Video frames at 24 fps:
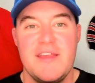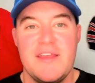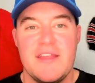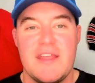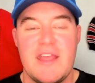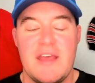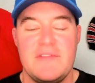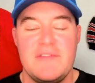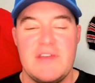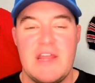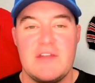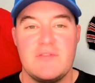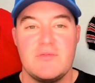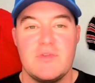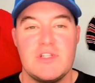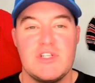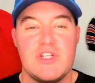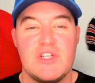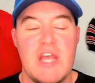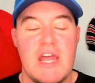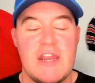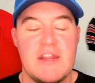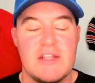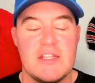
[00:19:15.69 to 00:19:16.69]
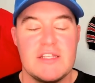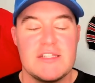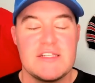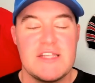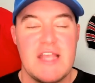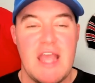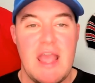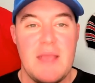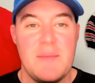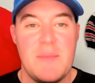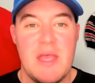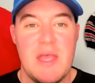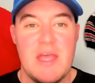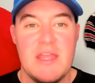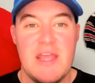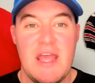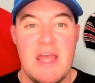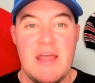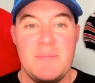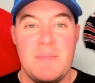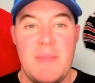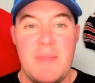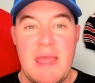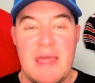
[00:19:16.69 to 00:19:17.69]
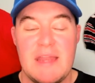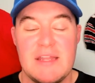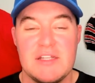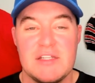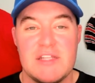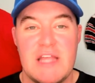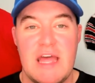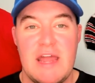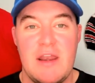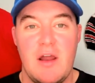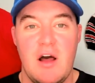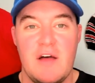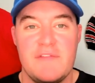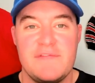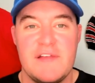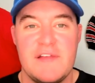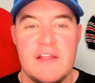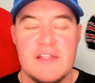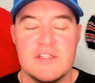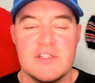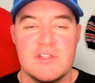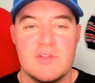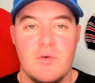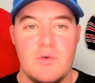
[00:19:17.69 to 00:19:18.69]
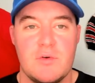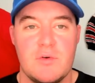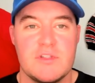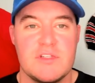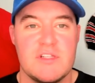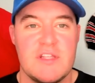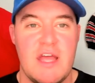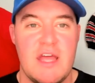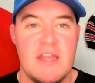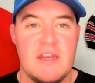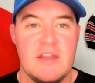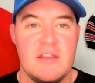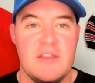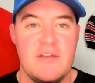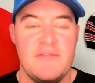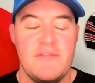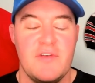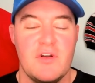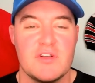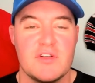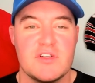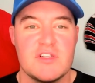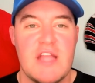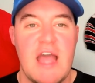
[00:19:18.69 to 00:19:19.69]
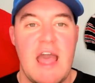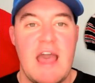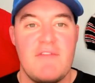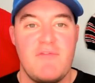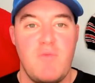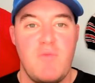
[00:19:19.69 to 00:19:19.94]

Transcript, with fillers: Kevin Henry Jennings came in and managed that offense towards the end of the first half.